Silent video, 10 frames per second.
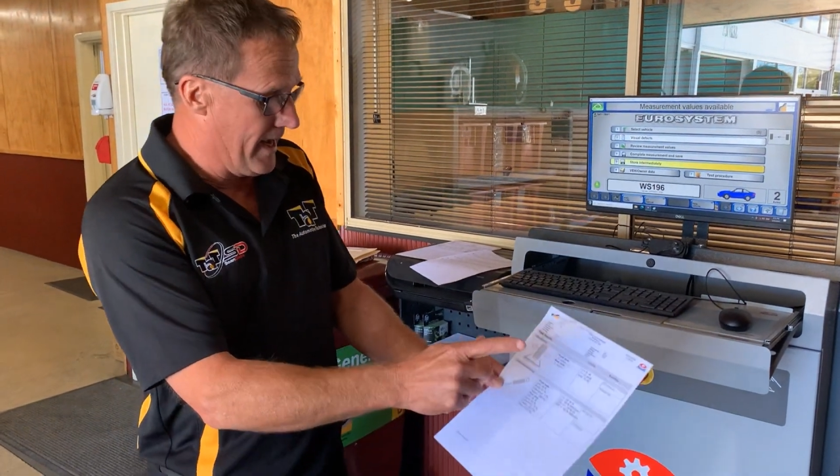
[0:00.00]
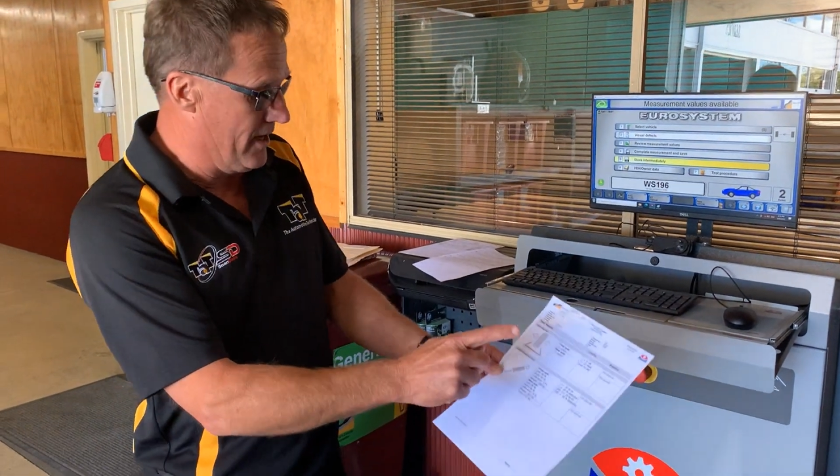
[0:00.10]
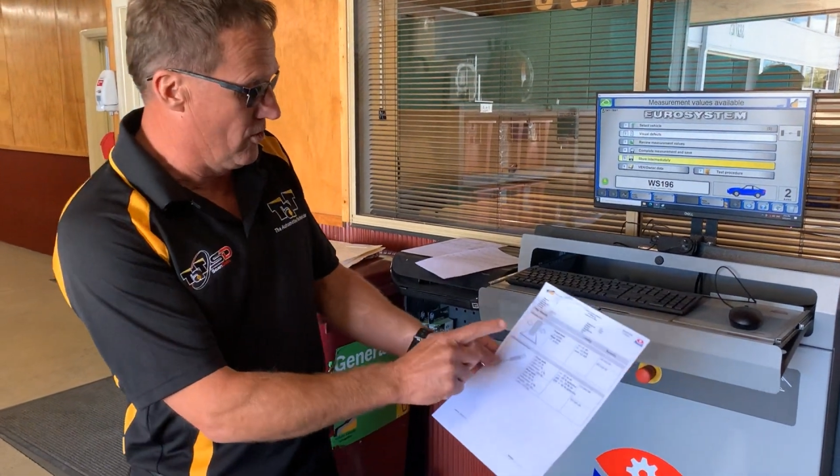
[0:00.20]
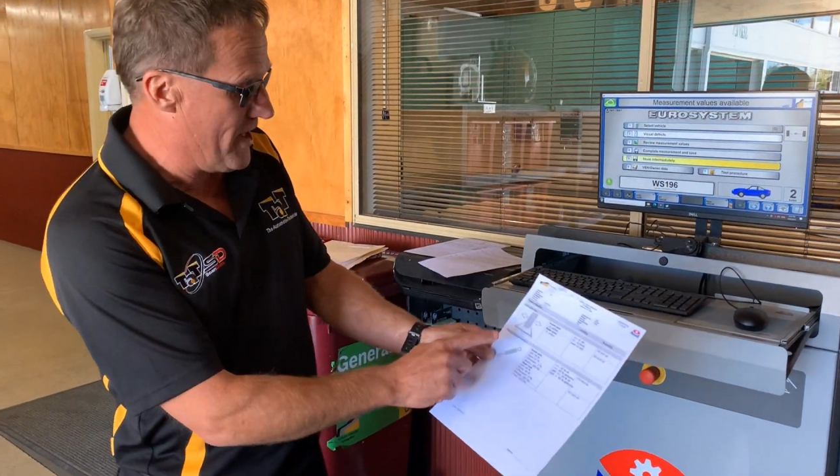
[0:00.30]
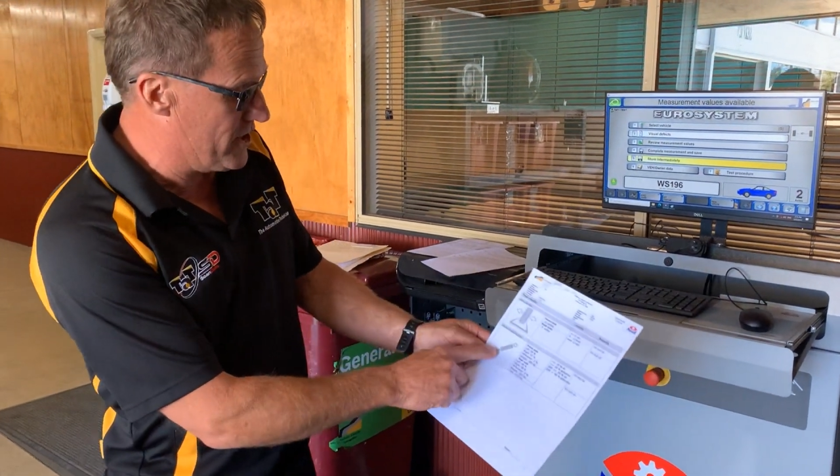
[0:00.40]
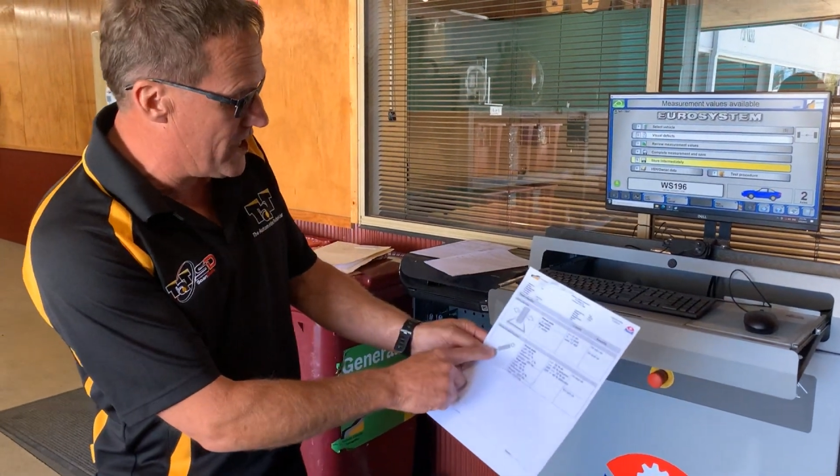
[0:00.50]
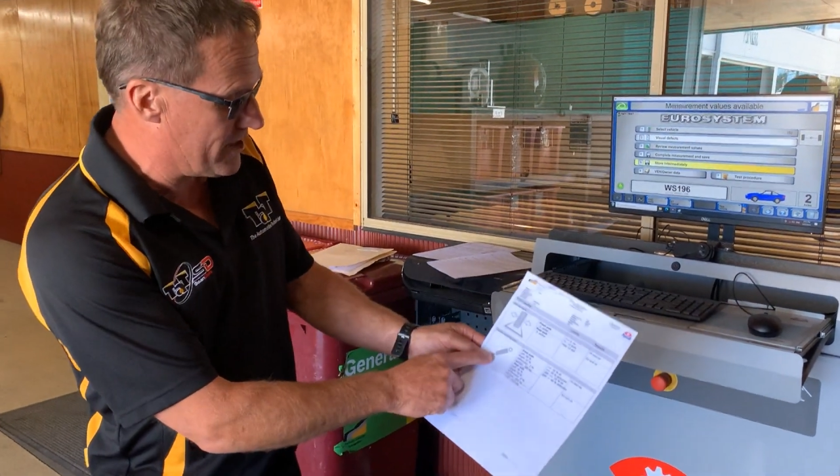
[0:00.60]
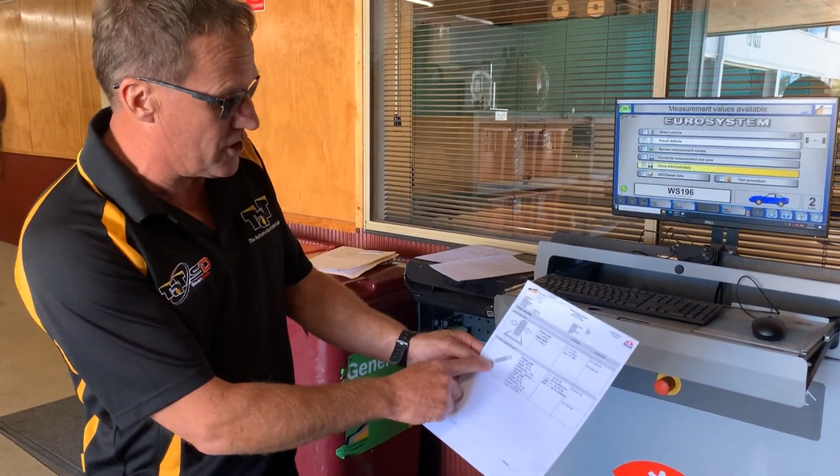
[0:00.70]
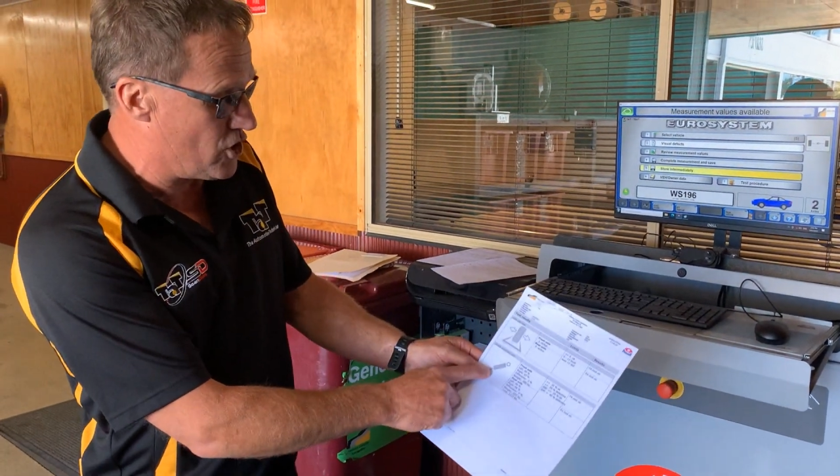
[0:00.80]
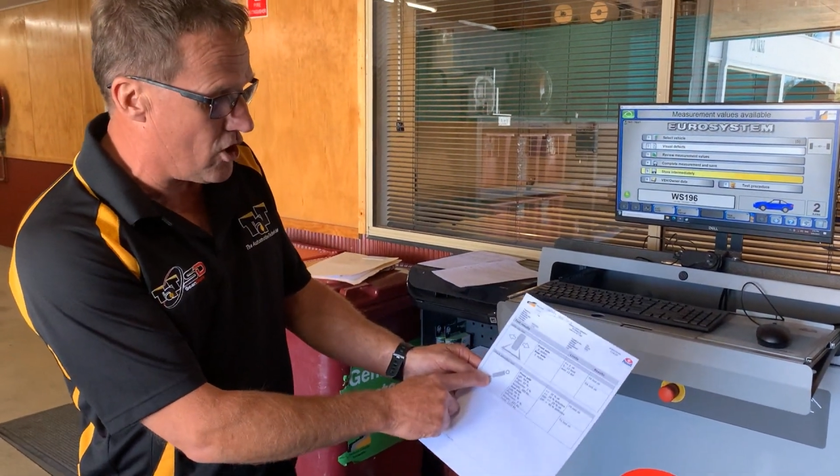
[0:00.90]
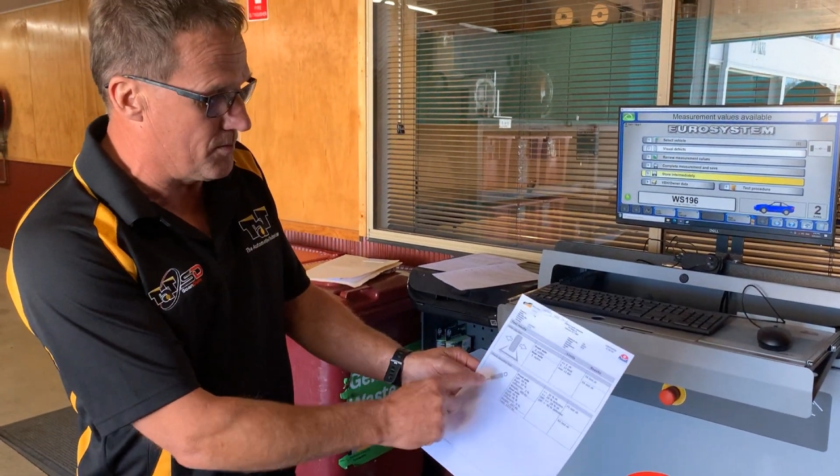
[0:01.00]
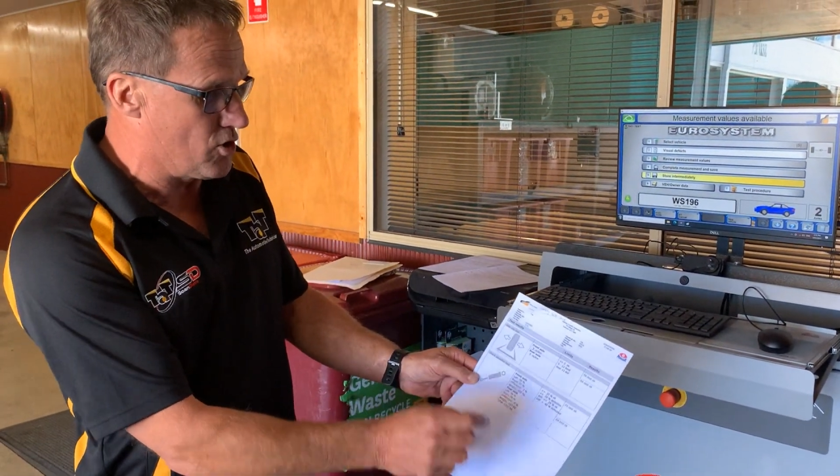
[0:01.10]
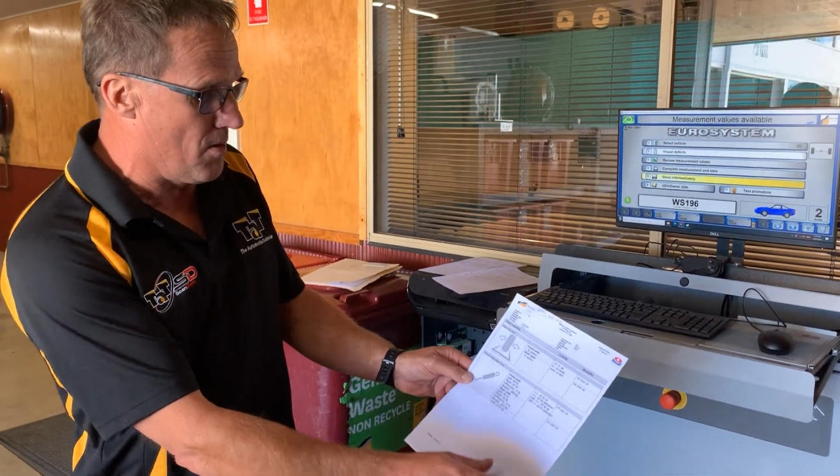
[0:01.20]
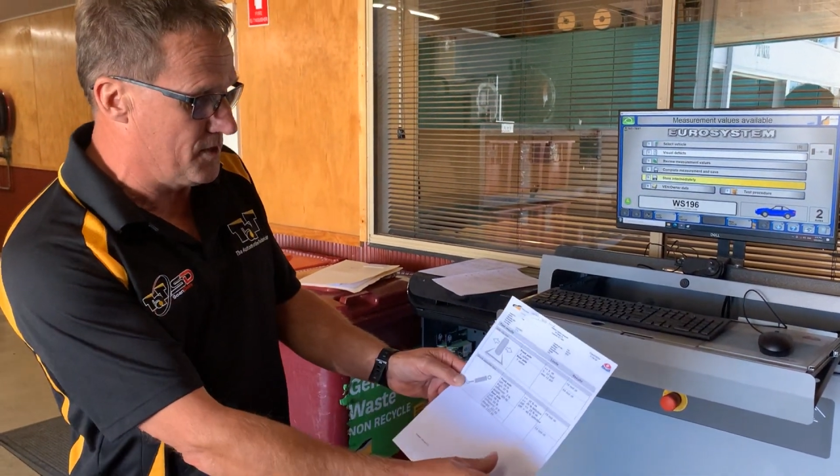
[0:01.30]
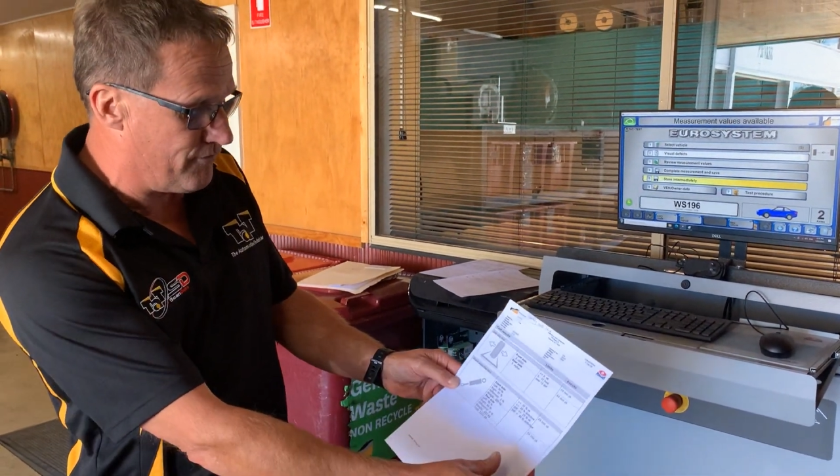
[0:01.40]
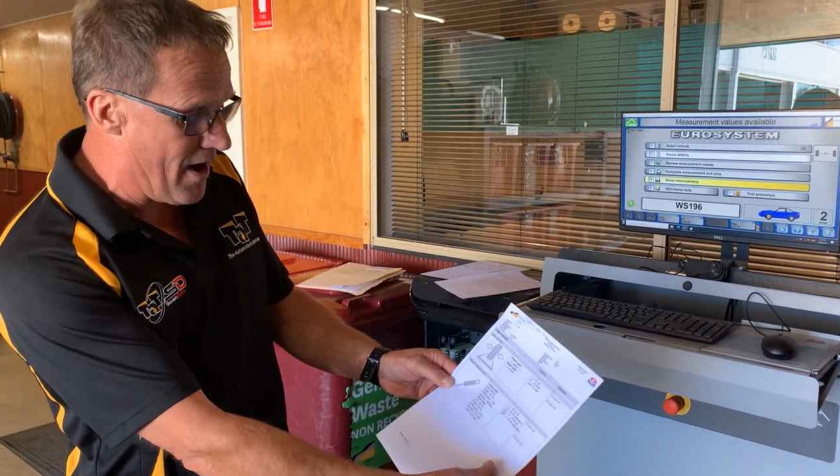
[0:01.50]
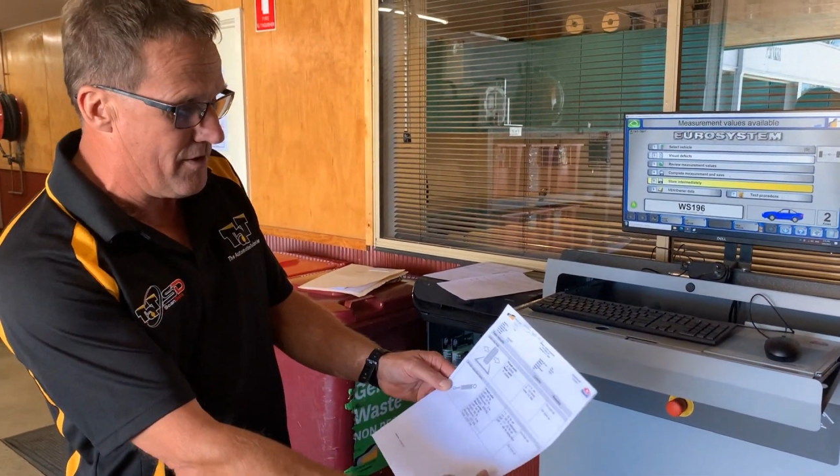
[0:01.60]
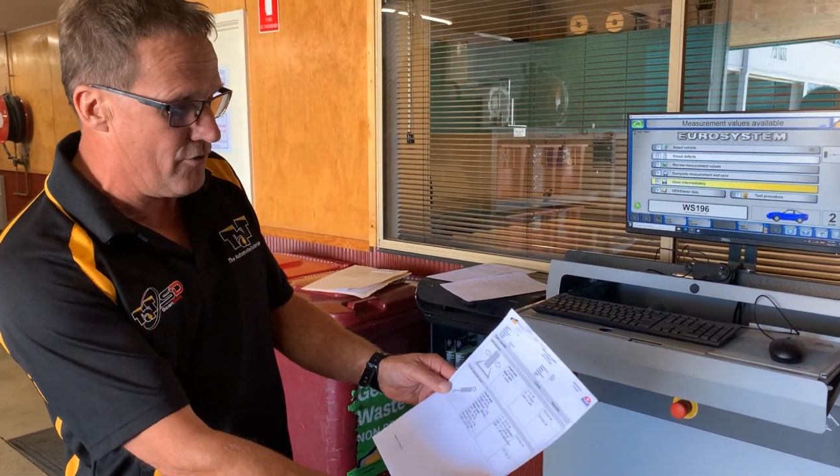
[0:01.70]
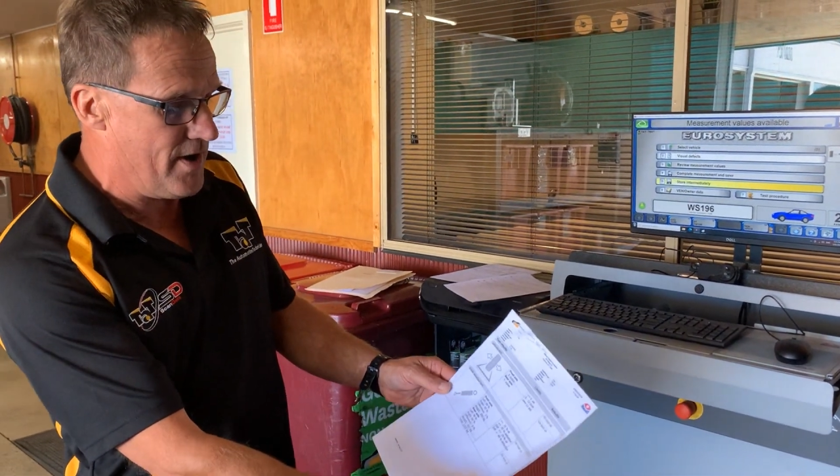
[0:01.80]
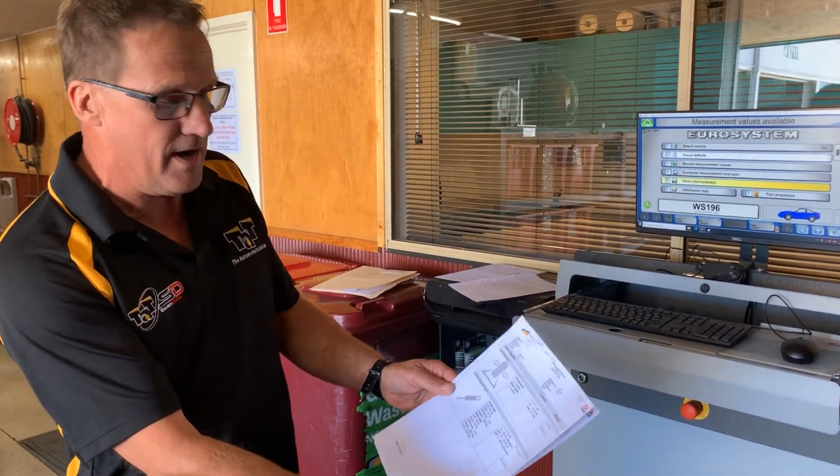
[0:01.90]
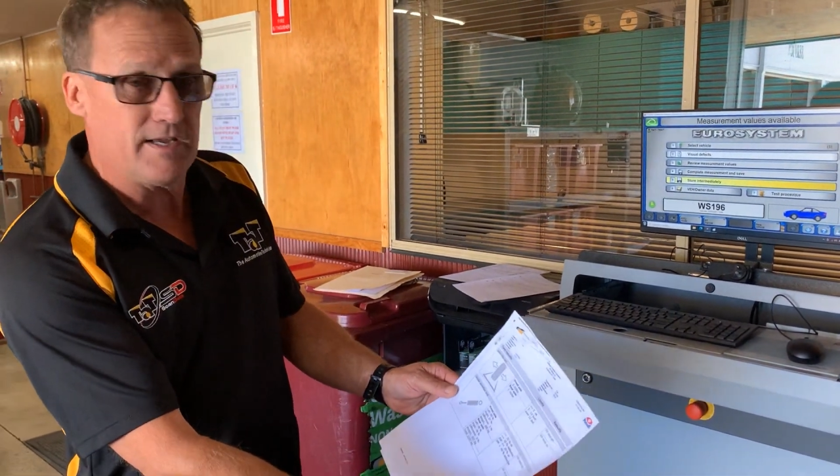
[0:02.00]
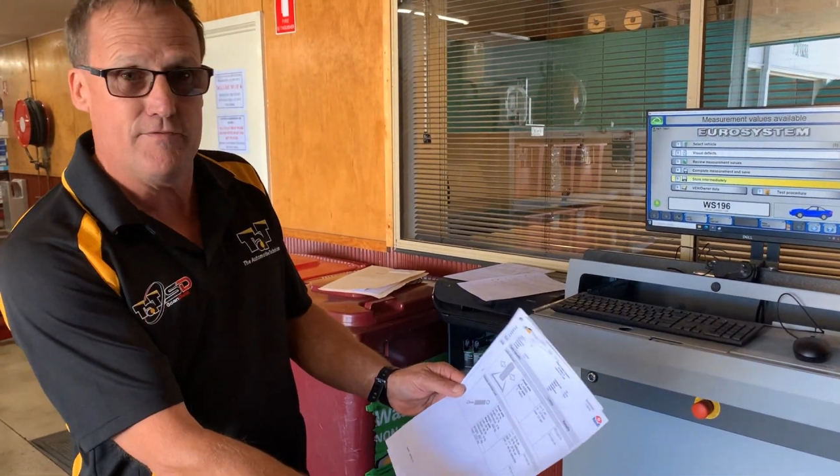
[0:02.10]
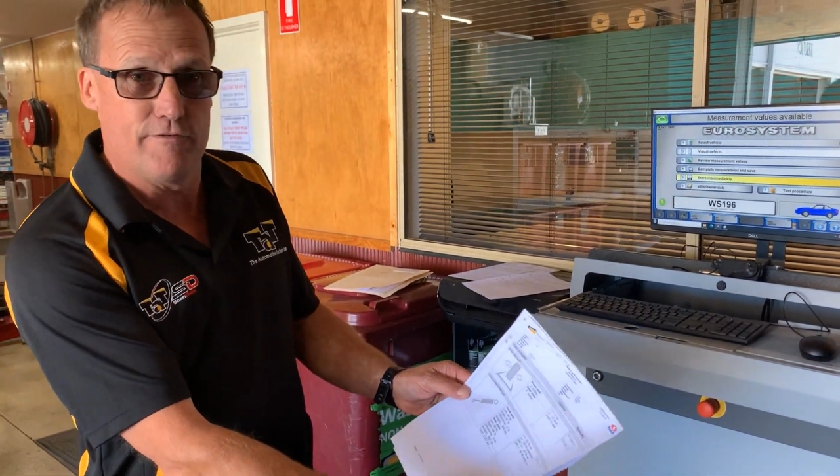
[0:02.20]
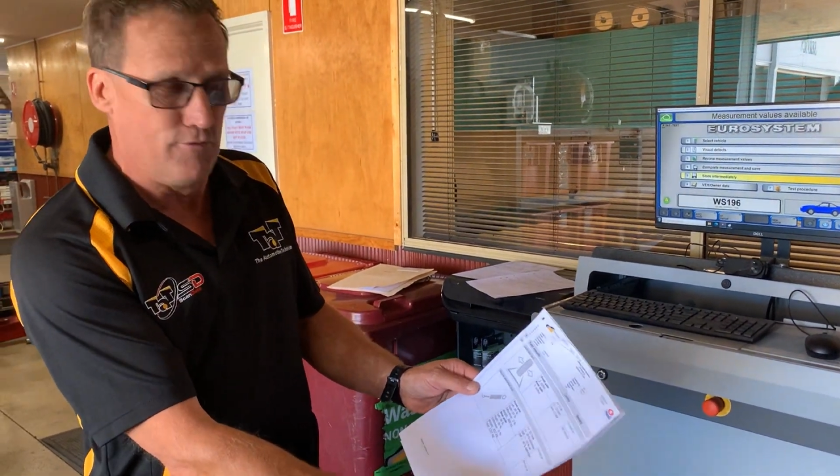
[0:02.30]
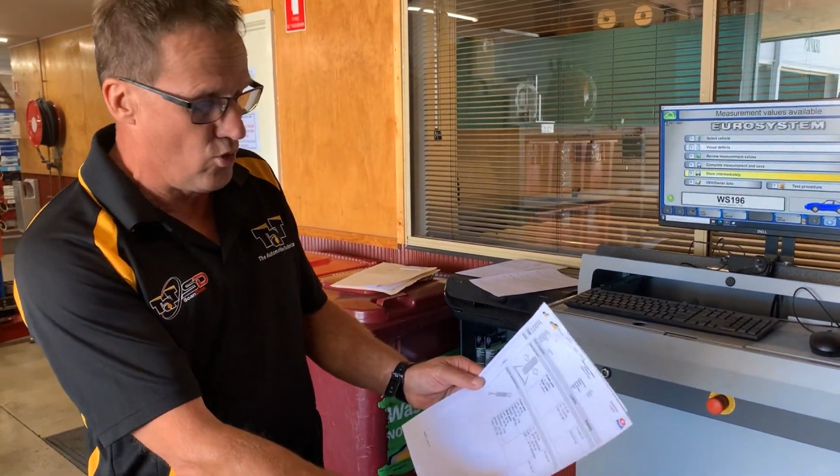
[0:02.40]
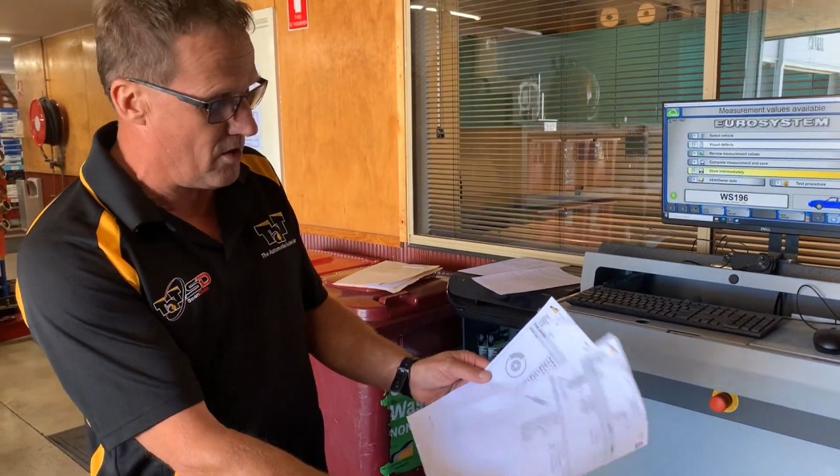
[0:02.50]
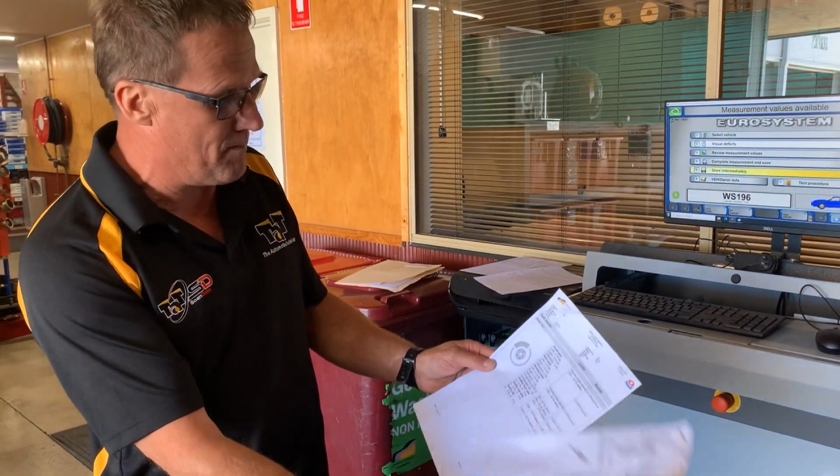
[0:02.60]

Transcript: Uh, it'll then check the shock absorbers front and rear, give you full